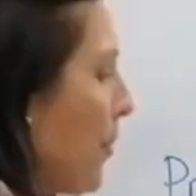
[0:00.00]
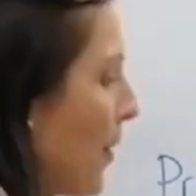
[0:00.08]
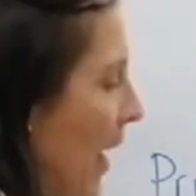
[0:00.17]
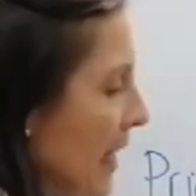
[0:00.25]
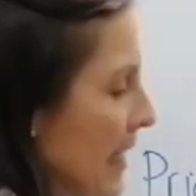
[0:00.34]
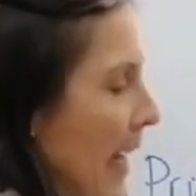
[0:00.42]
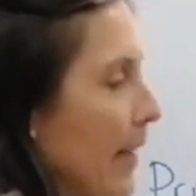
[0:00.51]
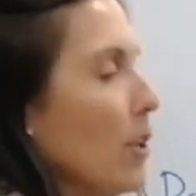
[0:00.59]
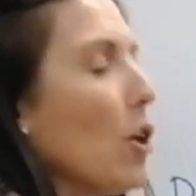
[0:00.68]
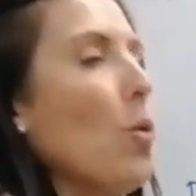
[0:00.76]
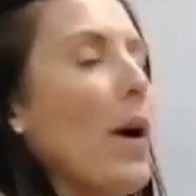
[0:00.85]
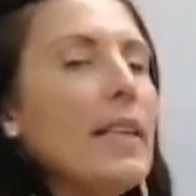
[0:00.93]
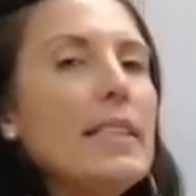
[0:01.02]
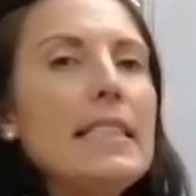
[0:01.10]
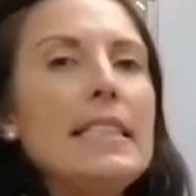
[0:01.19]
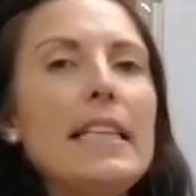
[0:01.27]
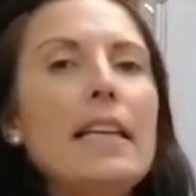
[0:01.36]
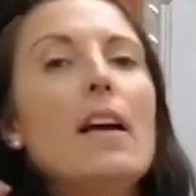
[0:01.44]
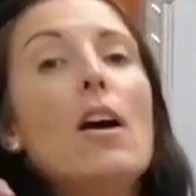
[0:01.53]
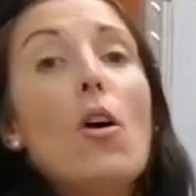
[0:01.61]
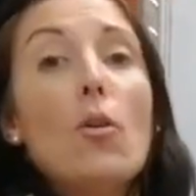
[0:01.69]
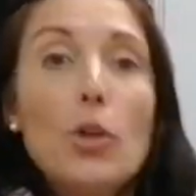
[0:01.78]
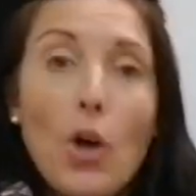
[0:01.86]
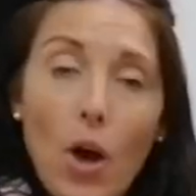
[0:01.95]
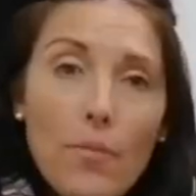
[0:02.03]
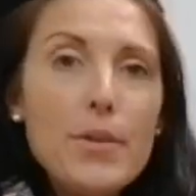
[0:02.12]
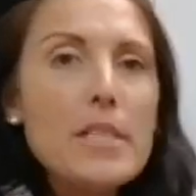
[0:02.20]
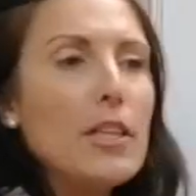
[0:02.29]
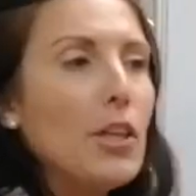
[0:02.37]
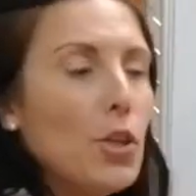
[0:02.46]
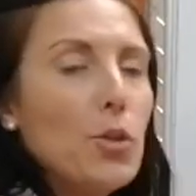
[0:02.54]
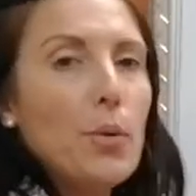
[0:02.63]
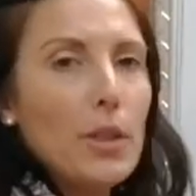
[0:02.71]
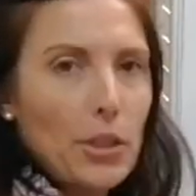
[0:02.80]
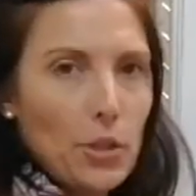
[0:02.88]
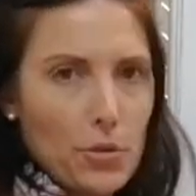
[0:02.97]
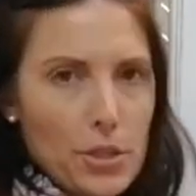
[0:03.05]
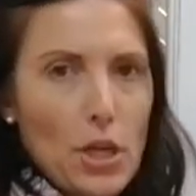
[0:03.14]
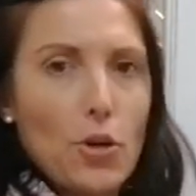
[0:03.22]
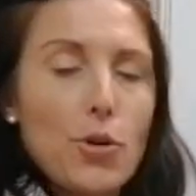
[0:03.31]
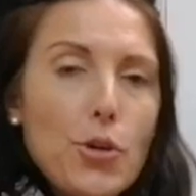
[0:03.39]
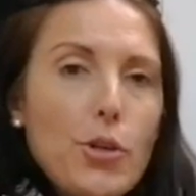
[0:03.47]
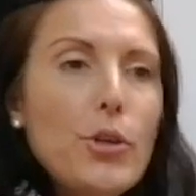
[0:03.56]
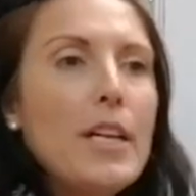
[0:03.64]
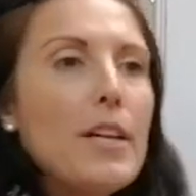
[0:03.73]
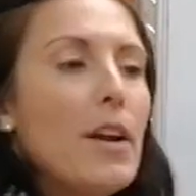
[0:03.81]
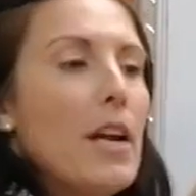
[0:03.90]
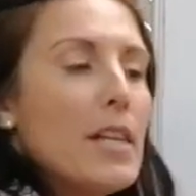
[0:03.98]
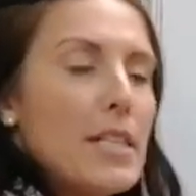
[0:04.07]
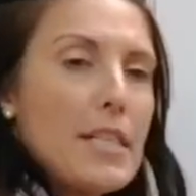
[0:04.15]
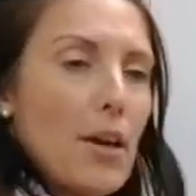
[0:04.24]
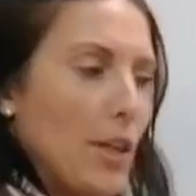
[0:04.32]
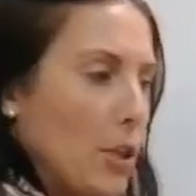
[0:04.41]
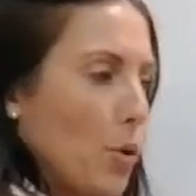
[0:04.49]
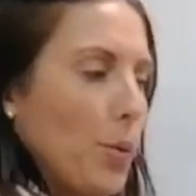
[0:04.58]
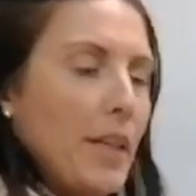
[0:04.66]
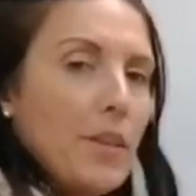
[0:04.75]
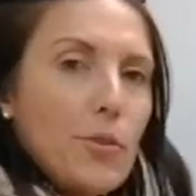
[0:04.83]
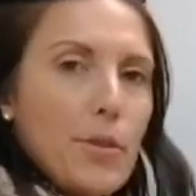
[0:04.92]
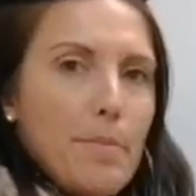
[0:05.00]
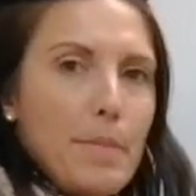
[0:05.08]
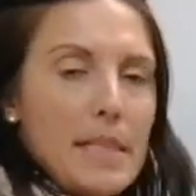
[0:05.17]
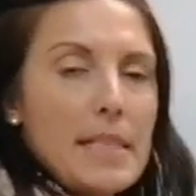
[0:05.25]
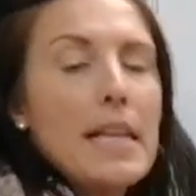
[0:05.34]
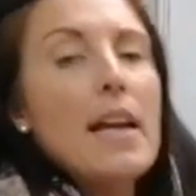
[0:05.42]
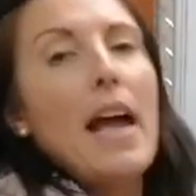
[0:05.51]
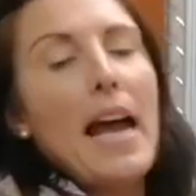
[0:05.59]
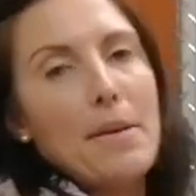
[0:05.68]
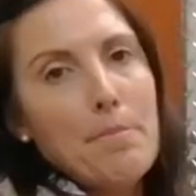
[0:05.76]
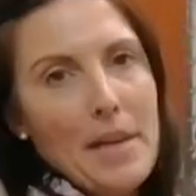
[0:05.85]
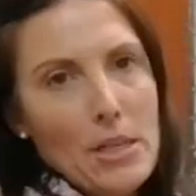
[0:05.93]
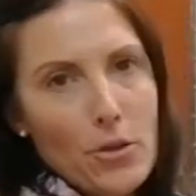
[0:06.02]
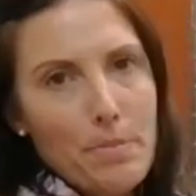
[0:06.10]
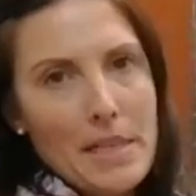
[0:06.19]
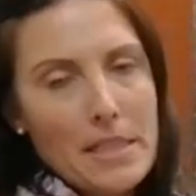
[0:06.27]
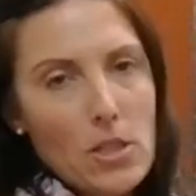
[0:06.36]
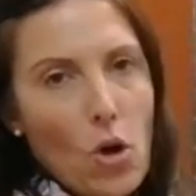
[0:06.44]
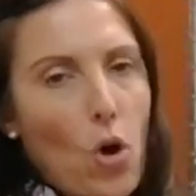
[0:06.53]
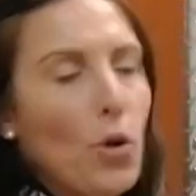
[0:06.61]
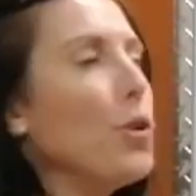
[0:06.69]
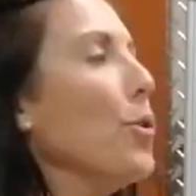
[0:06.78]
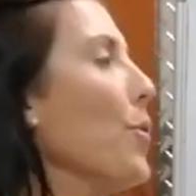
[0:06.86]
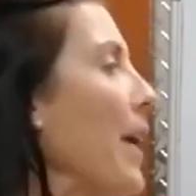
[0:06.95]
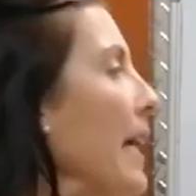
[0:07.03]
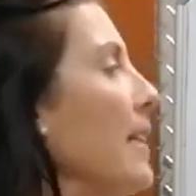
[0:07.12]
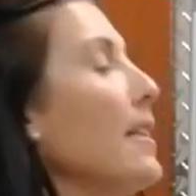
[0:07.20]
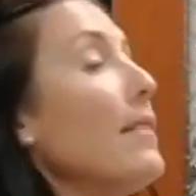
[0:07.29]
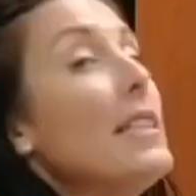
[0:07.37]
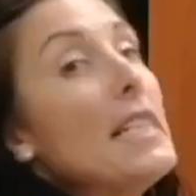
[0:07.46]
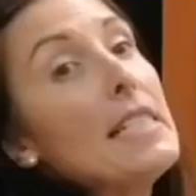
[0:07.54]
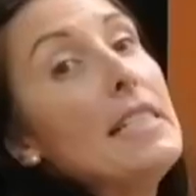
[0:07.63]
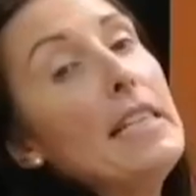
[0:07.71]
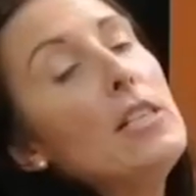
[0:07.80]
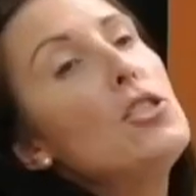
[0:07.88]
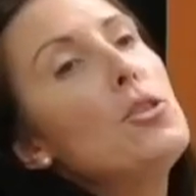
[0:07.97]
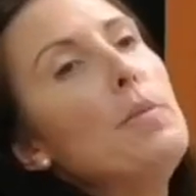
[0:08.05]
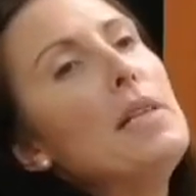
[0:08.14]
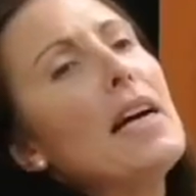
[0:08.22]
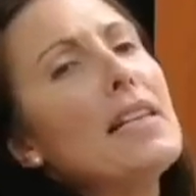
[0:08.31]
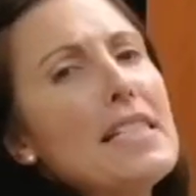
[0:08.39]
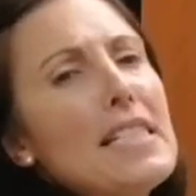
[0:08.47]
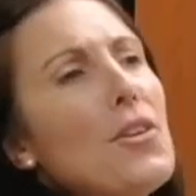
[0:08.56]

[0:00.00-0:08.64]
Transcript: the price and the quantity. Obviously, you will use a ruler so that your increments and measurements are correct. This needs to be done